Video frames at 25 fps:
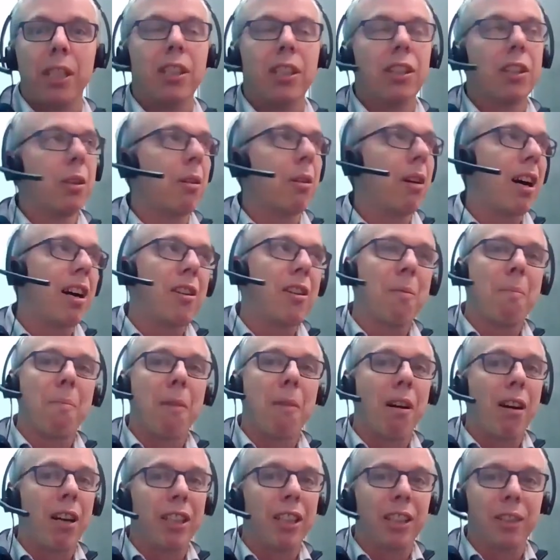You know, I don't
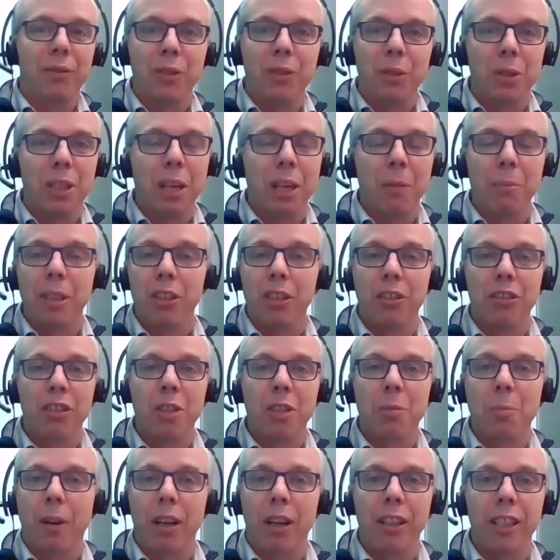mind if you tell me you're
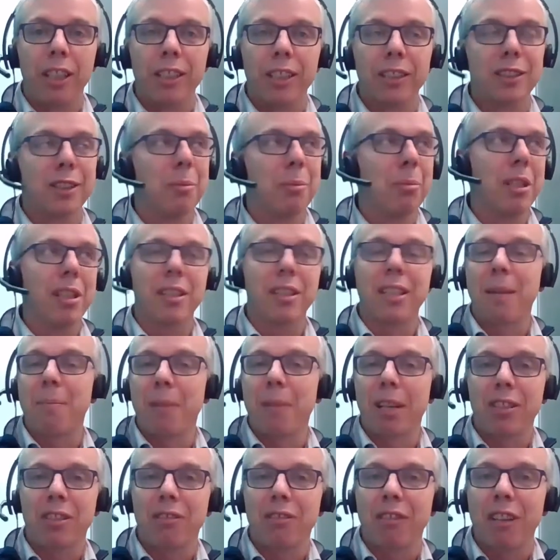aspiring to be a Zen
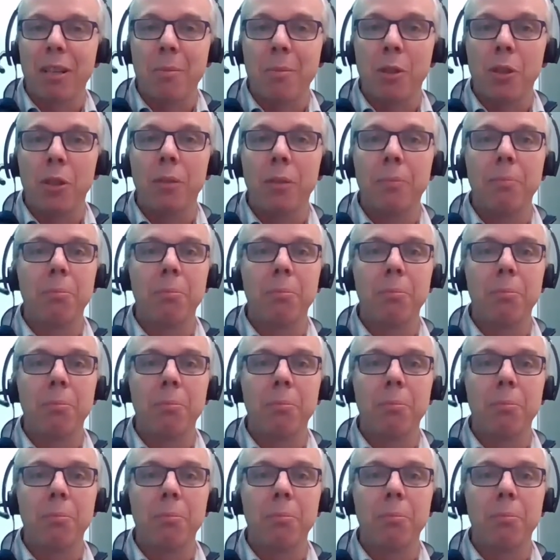Master anymore,